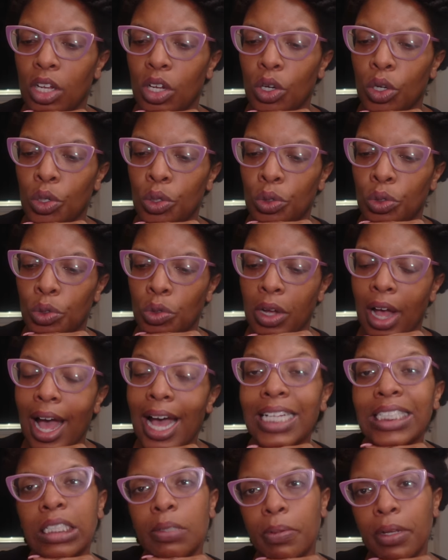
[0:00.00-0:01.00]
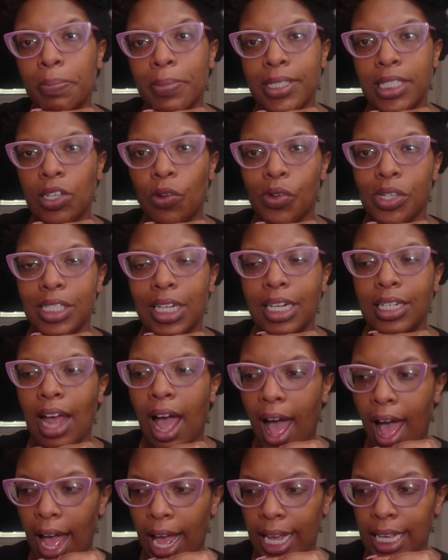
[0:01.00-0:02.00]
who husband mysteriously
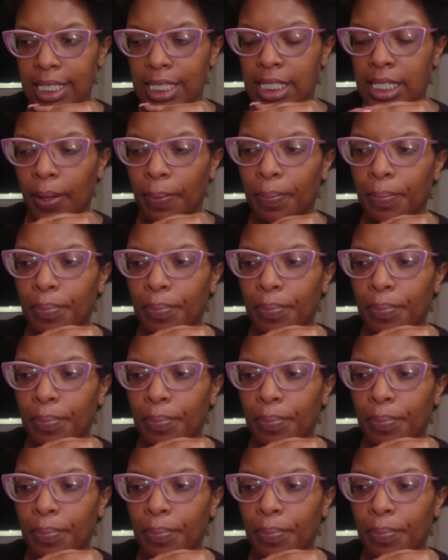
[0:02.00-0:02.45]
dies.